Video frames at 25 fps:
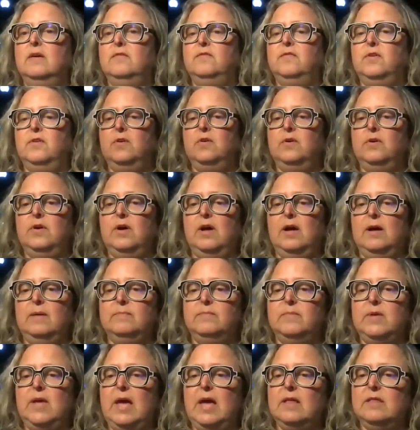for
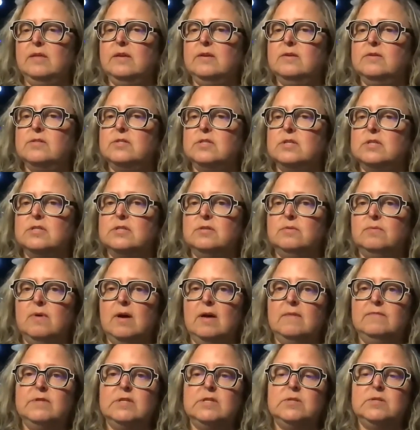um, Kathy, who's just
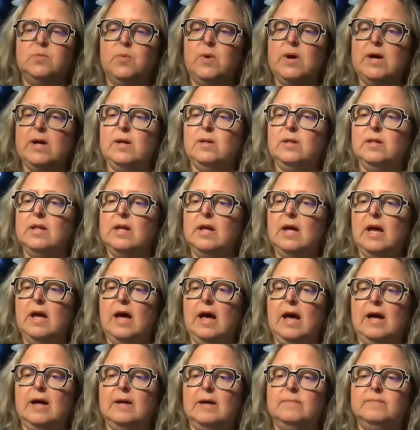arrived as well,
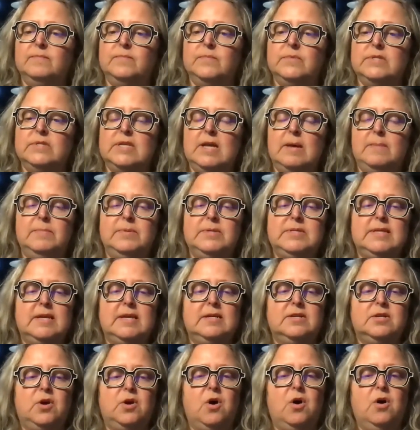10%
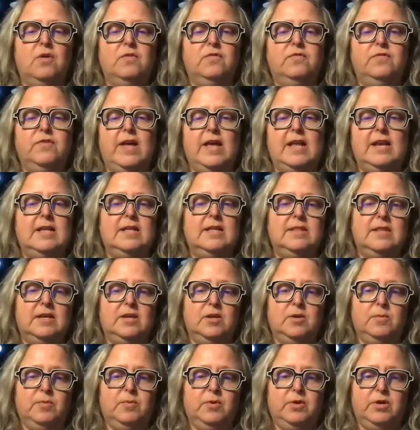um, off anything
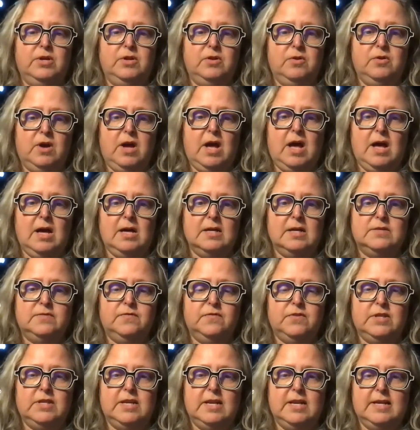you put in your cart
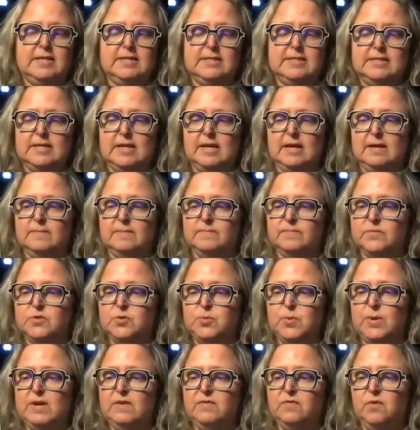for the next um,
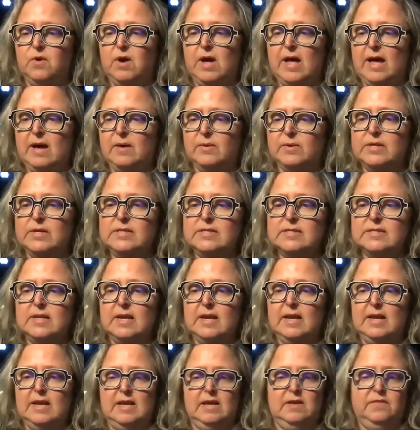24 hours
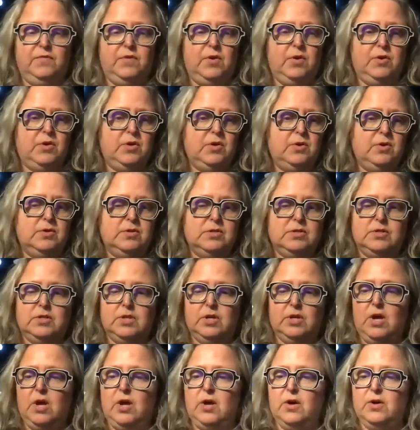if you use the
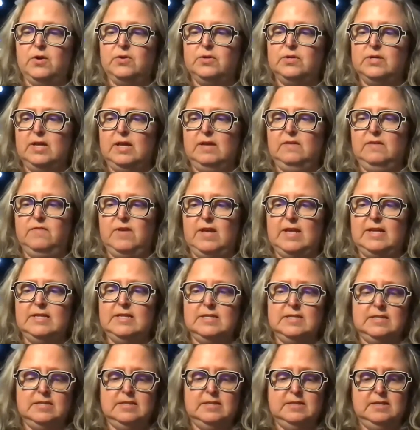code
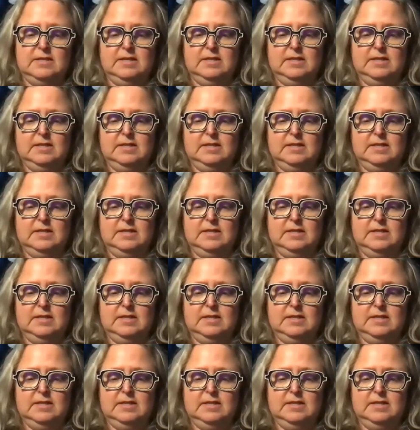EVENT.